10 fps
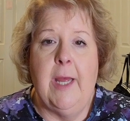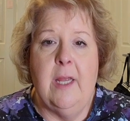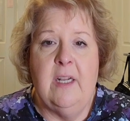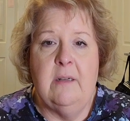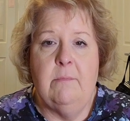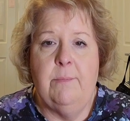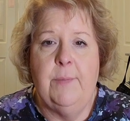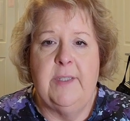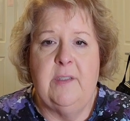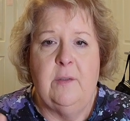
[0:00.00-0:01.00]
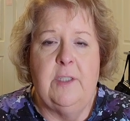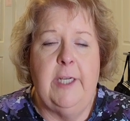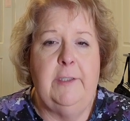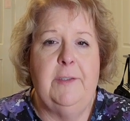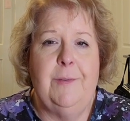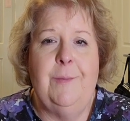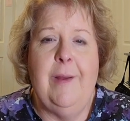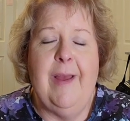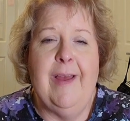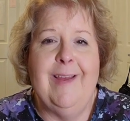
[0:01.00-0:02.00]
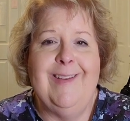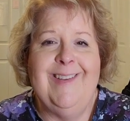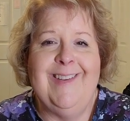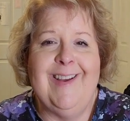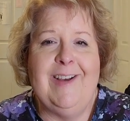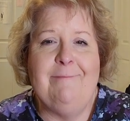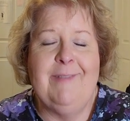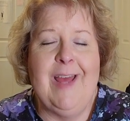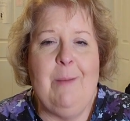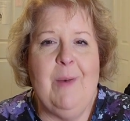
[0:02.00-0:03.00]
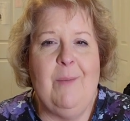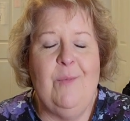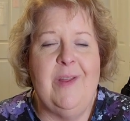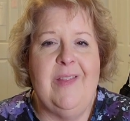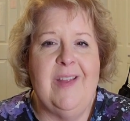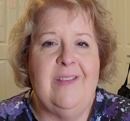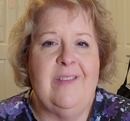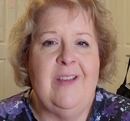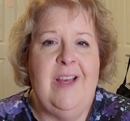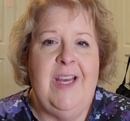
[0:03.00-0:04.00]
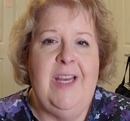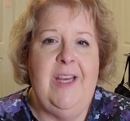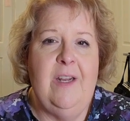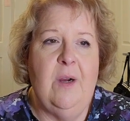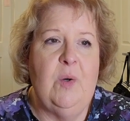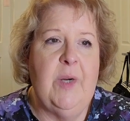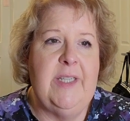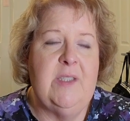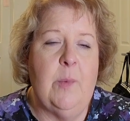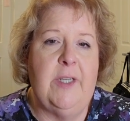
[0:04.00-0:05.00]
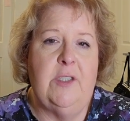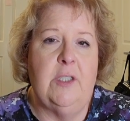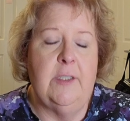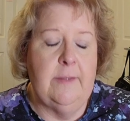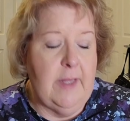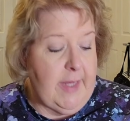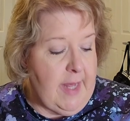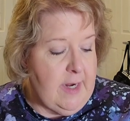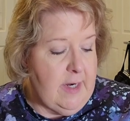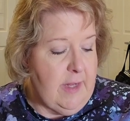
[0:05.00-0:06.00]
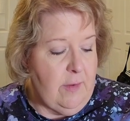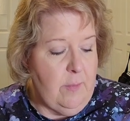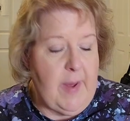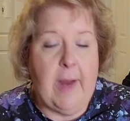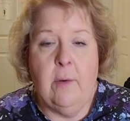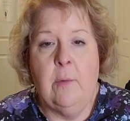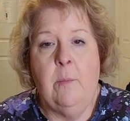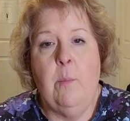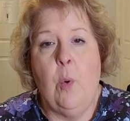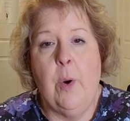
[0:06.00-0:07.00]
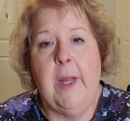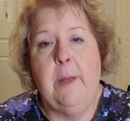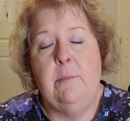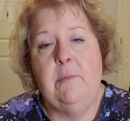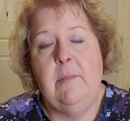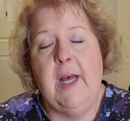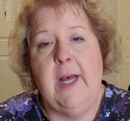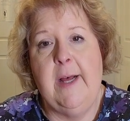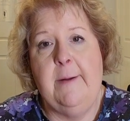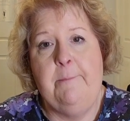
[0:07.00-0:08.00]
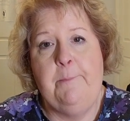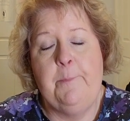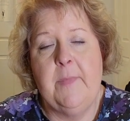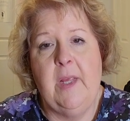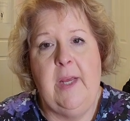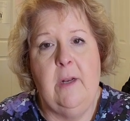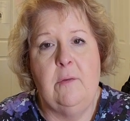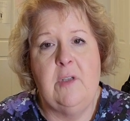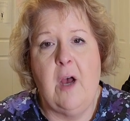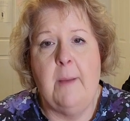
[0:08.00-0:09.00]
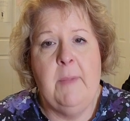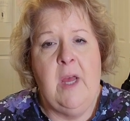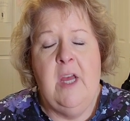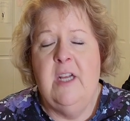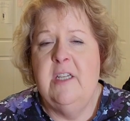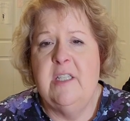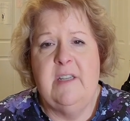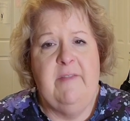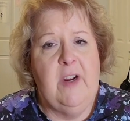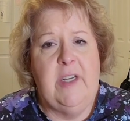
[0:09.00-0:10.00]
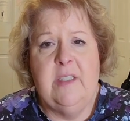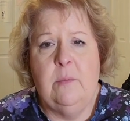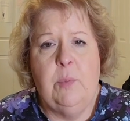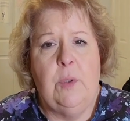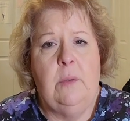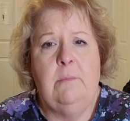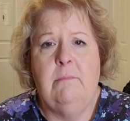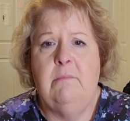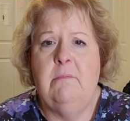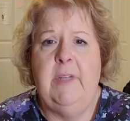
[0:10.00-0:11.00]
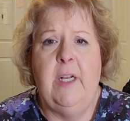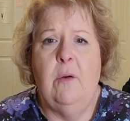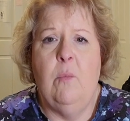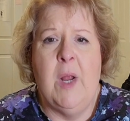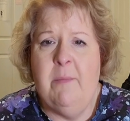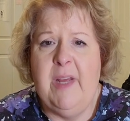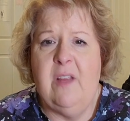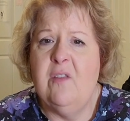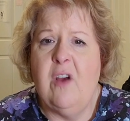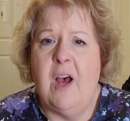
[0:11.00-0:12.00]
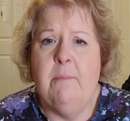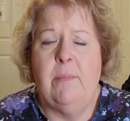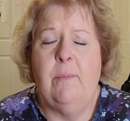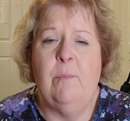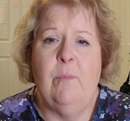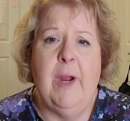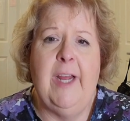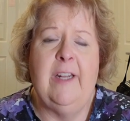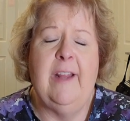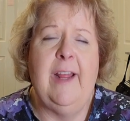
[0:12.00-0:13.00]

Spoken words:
and presto changeo, and came up with this great sweatshirt. Again, another Pattern Emporium top, just a very simple one piece top, right?